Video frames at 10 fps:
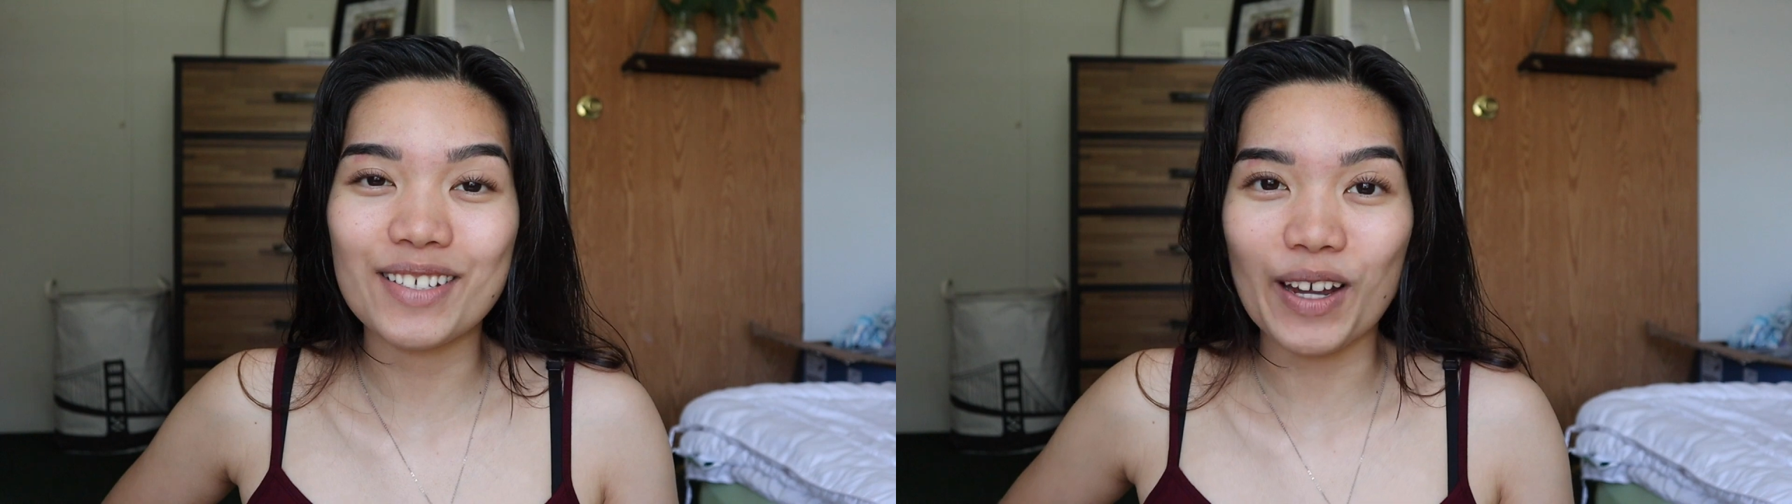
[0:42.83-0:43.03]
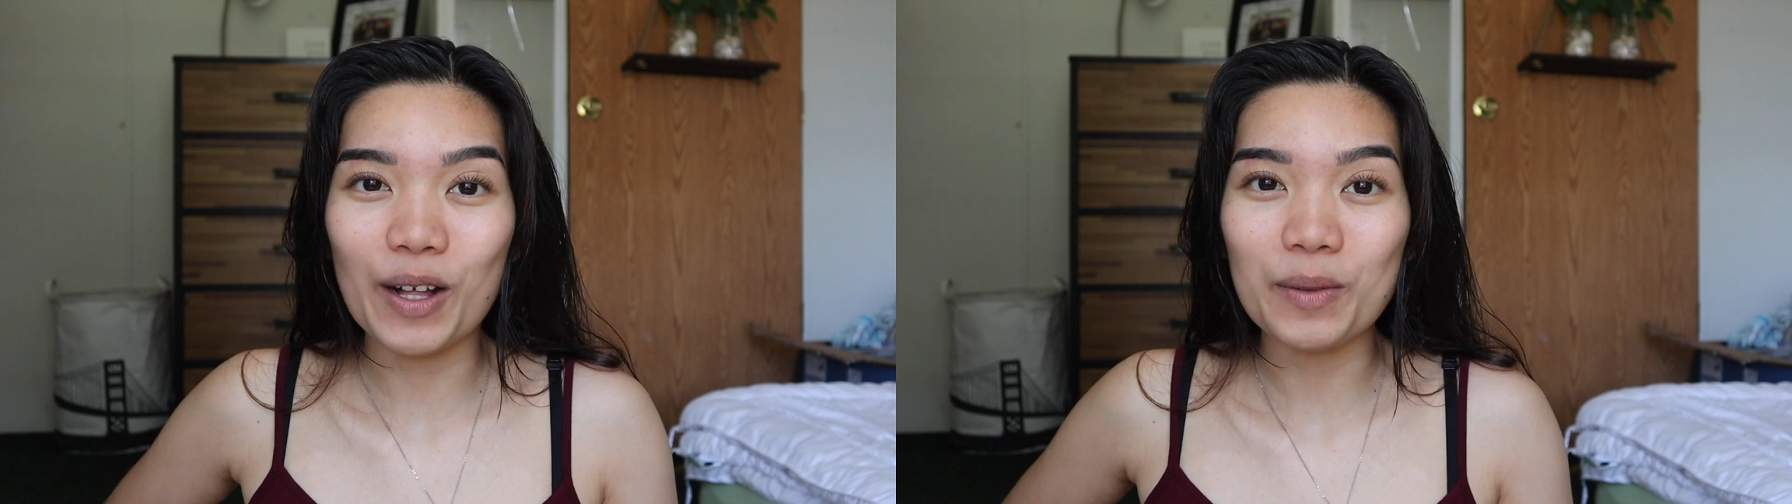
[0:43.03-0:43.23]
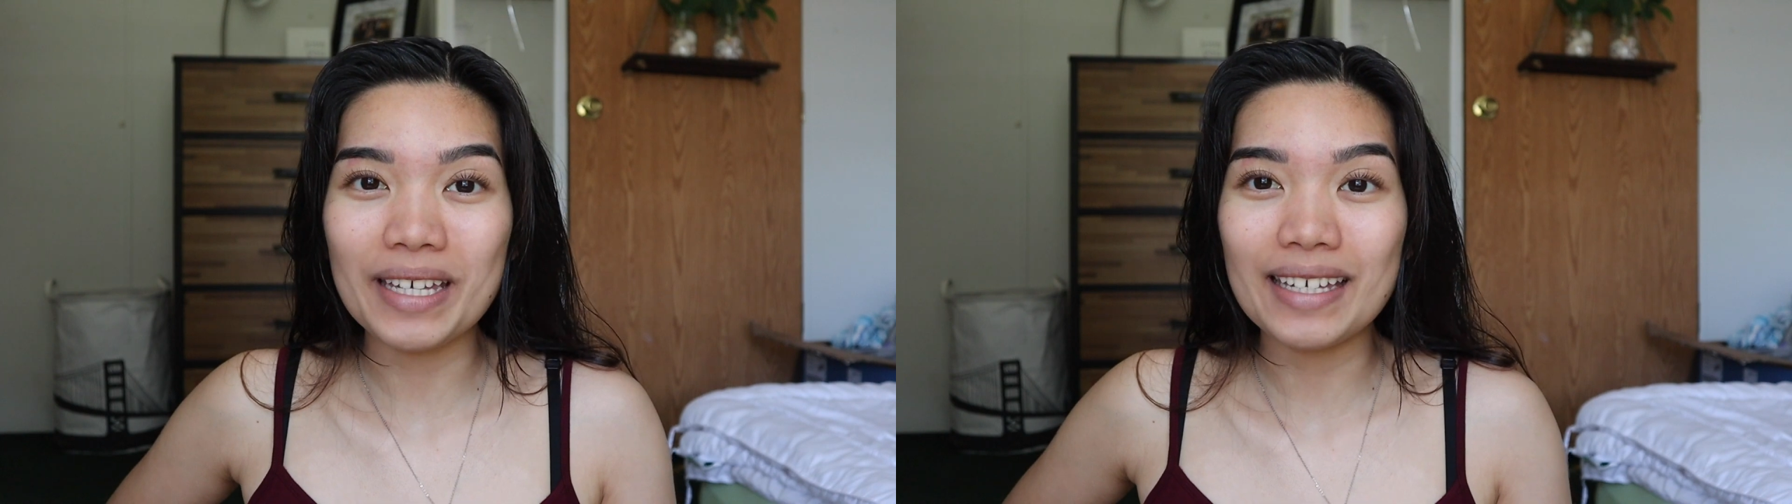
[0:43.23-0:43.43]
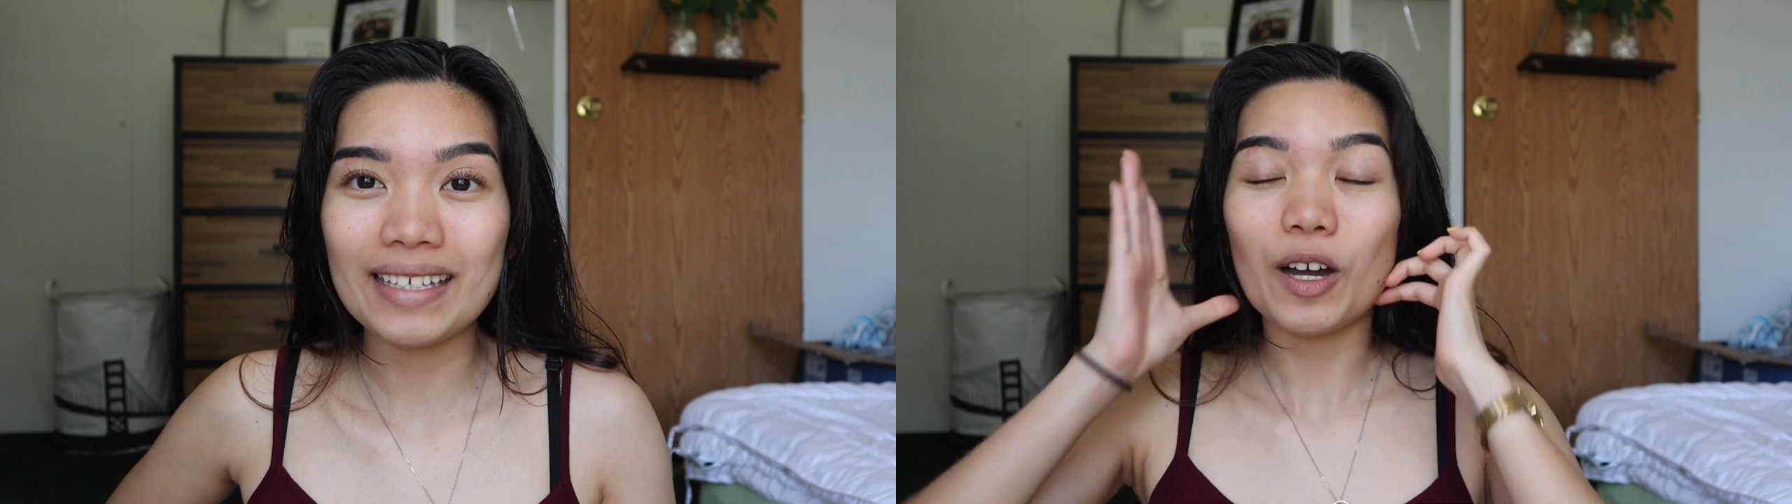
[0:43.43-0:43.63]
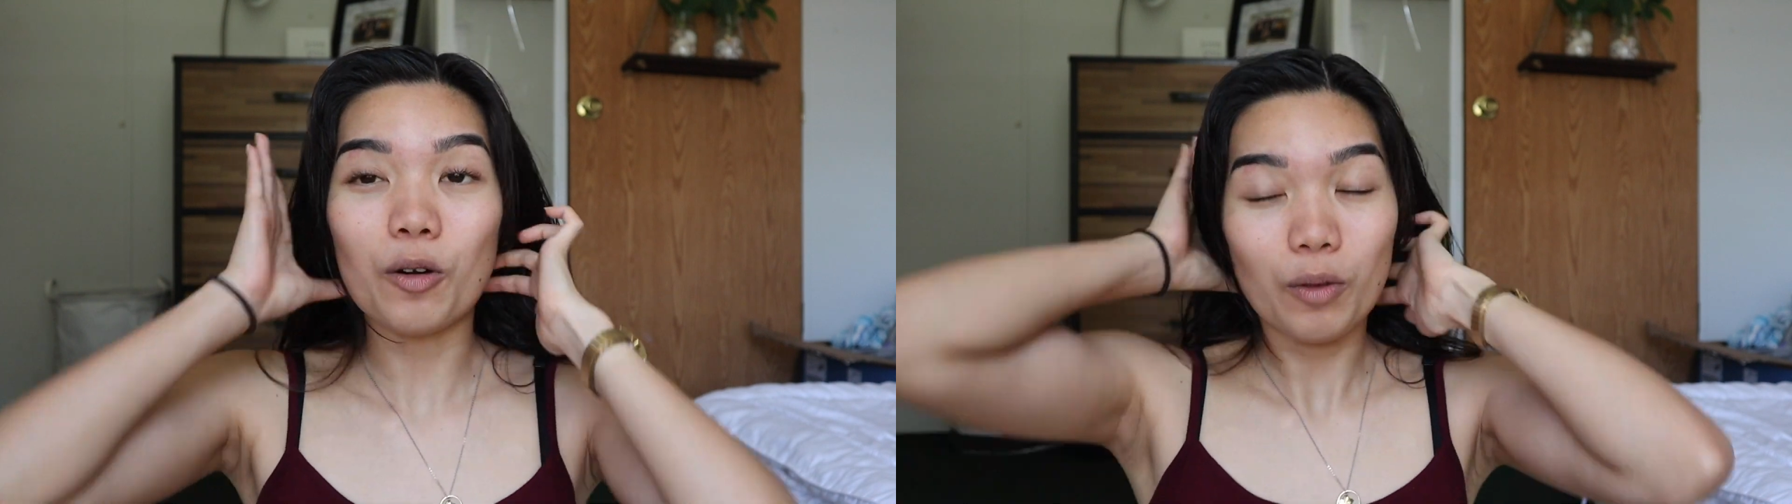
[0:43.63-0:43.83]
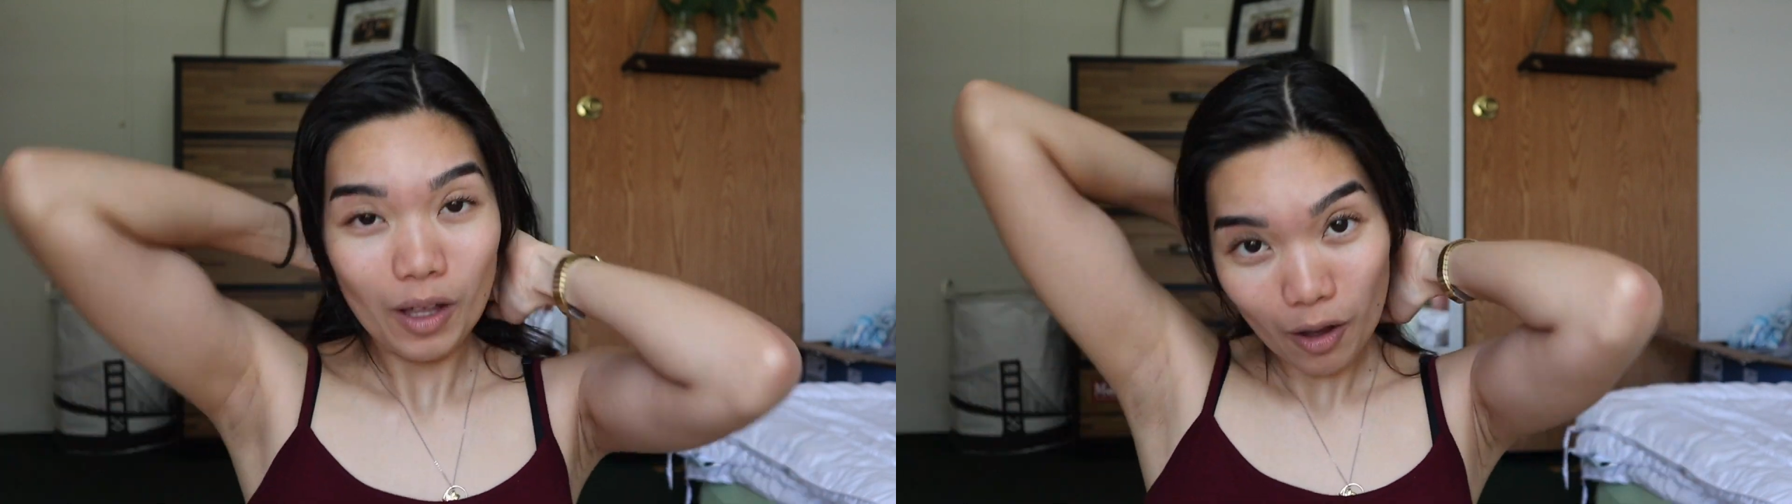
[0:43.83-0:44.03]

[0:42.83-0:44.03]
shall we? Oh,